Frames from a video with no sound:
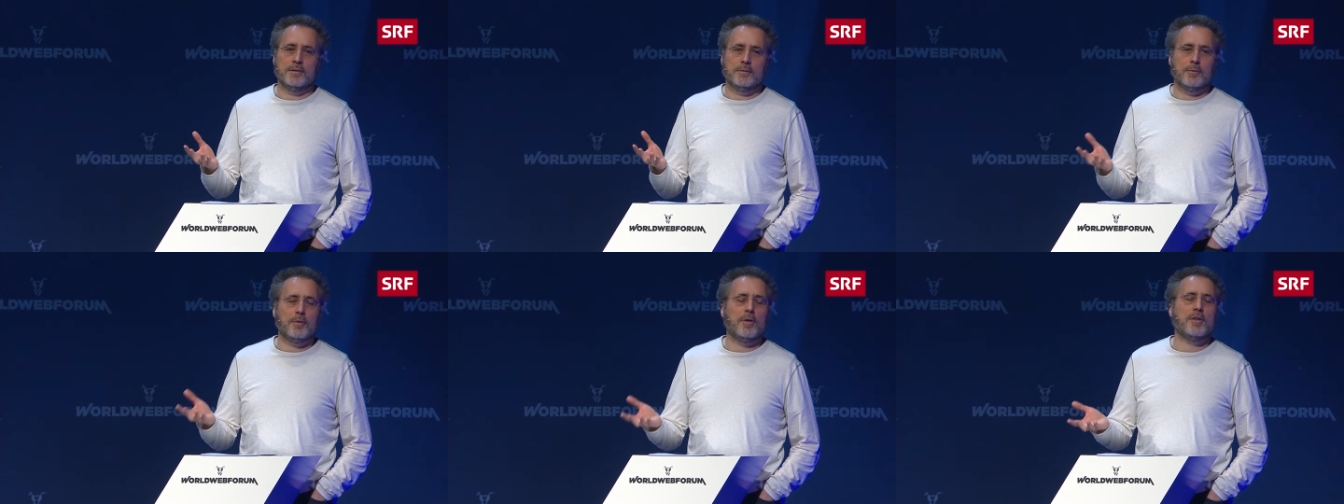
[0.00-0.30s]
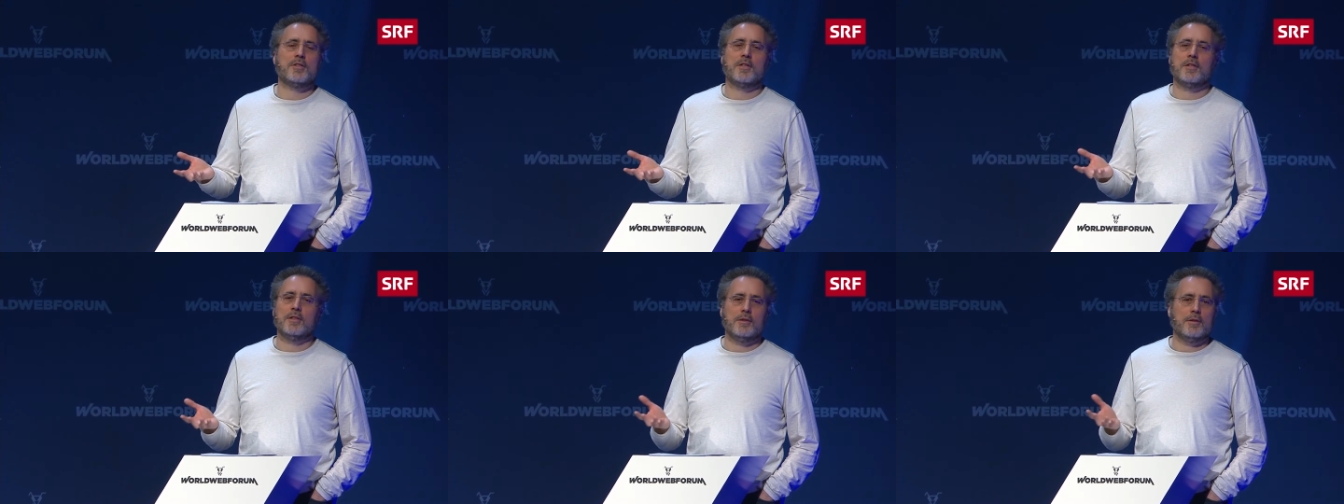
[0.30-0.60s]

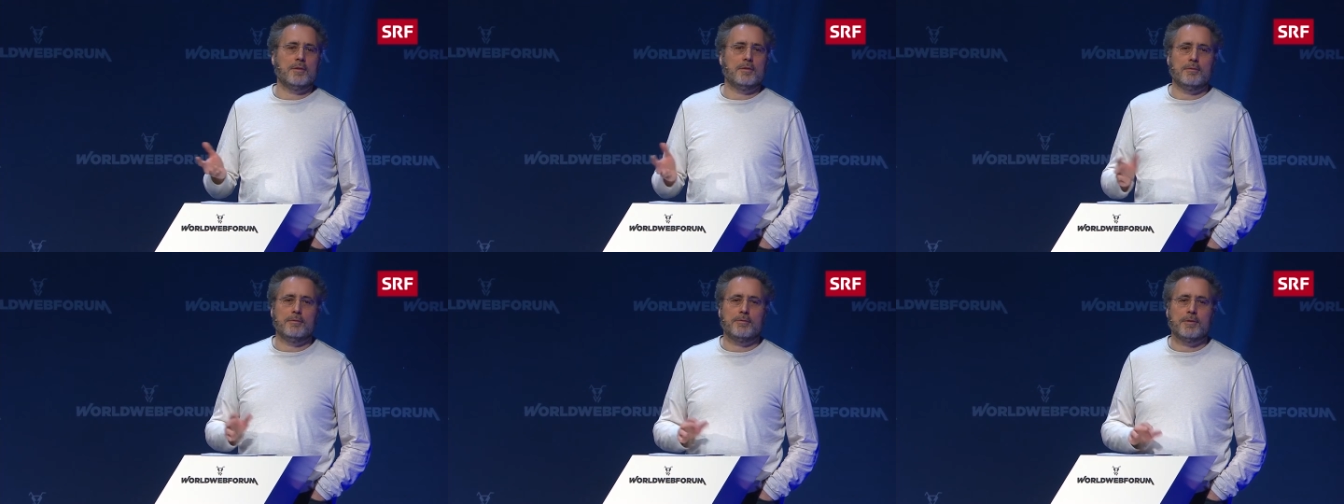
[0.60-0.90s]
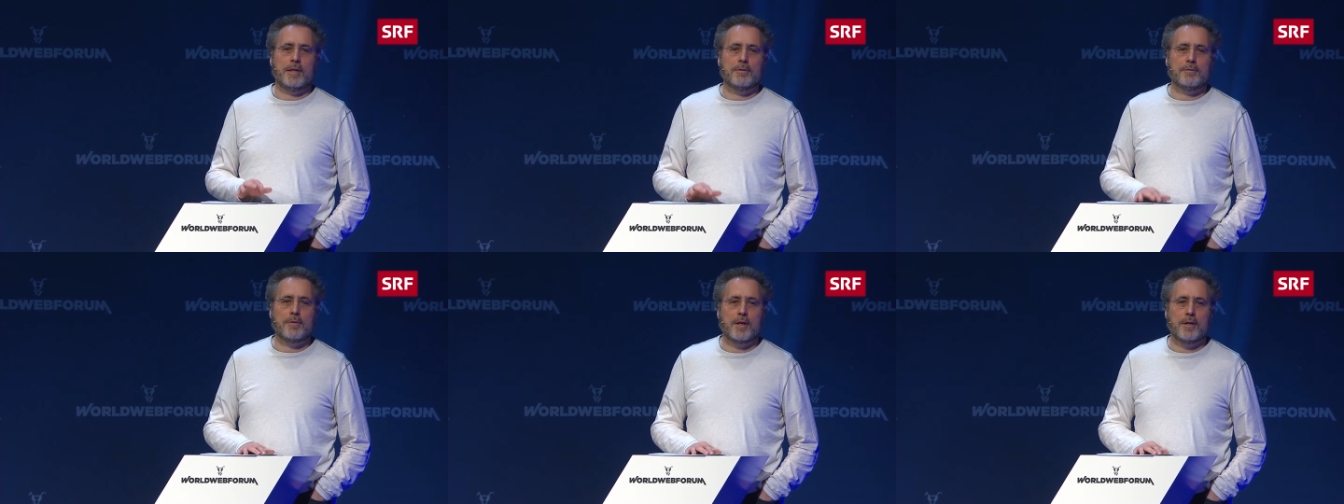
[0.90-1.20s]
wasn't
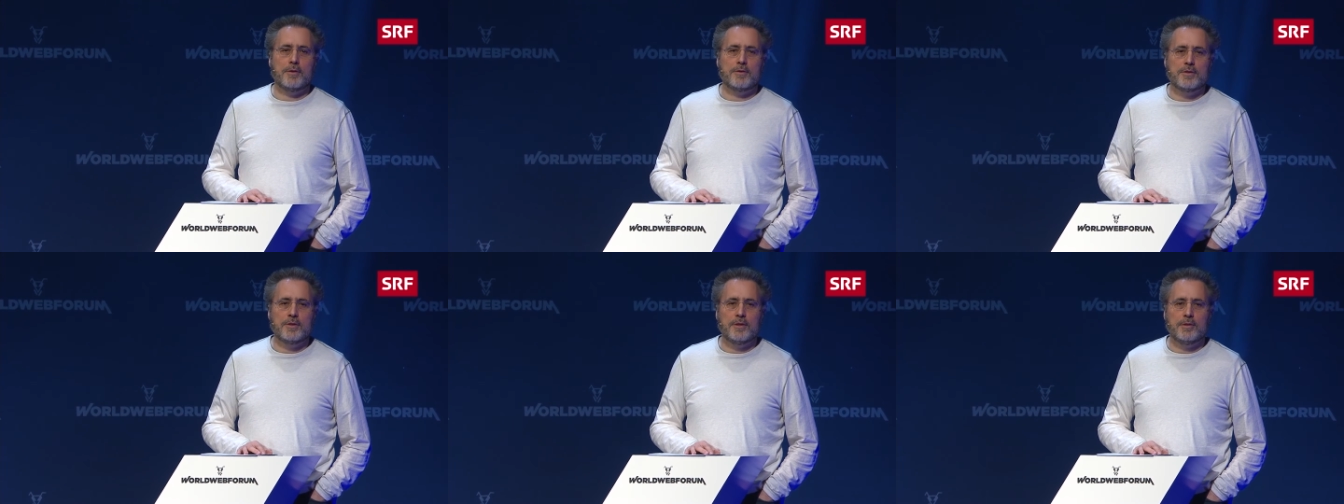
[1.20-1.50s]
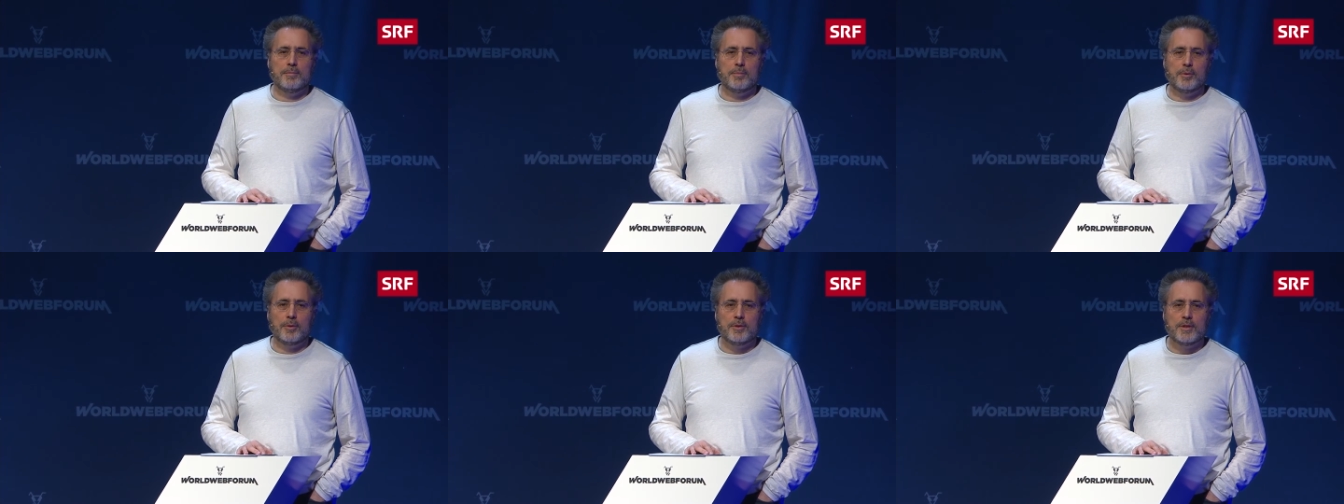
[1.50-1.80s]
5,000
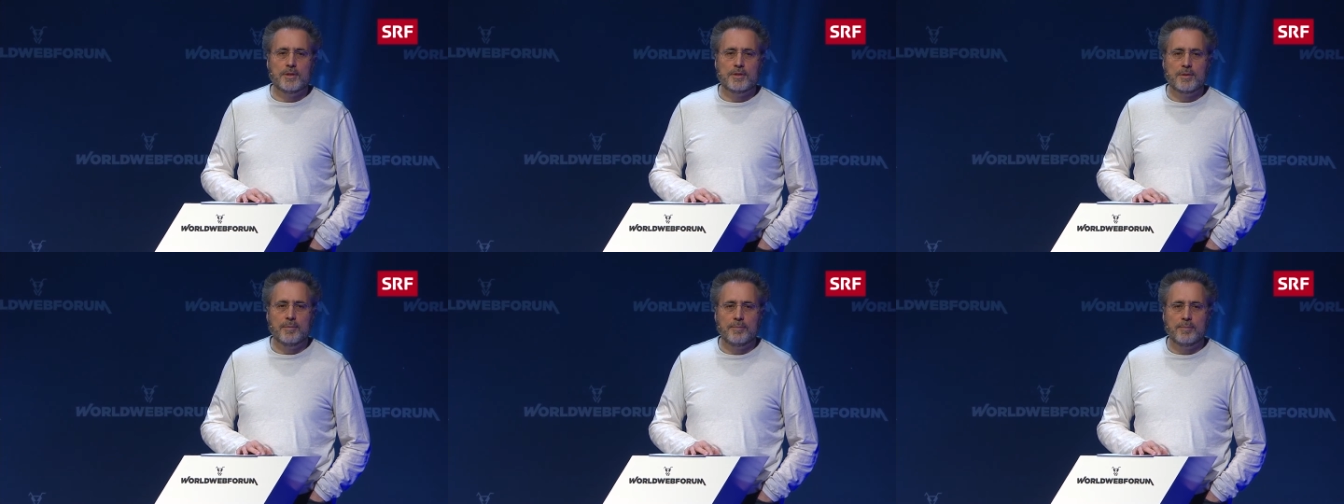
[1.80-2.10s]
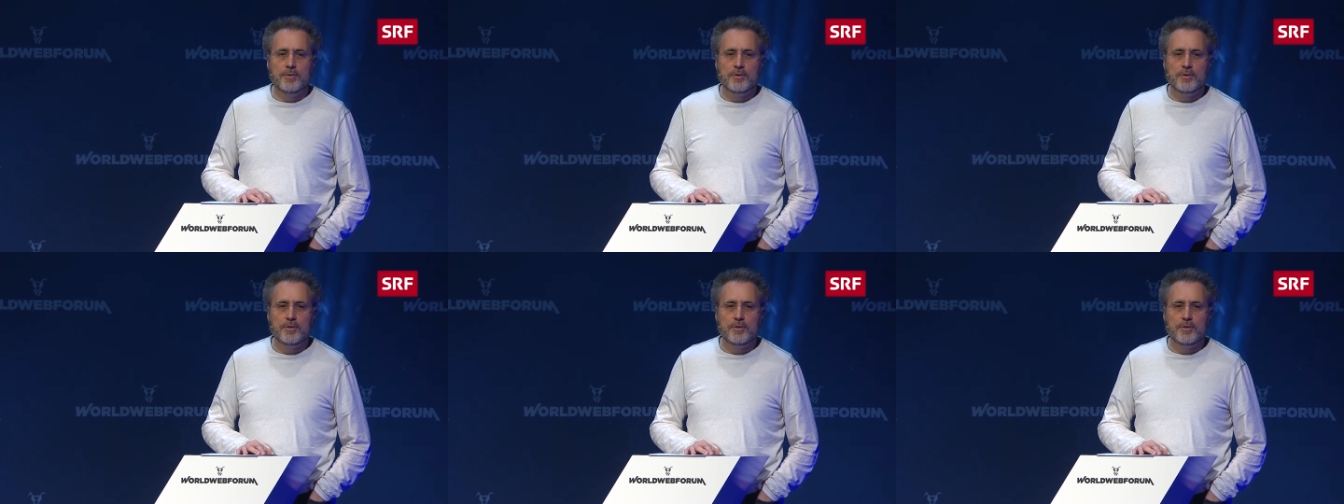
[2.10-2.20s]
employees.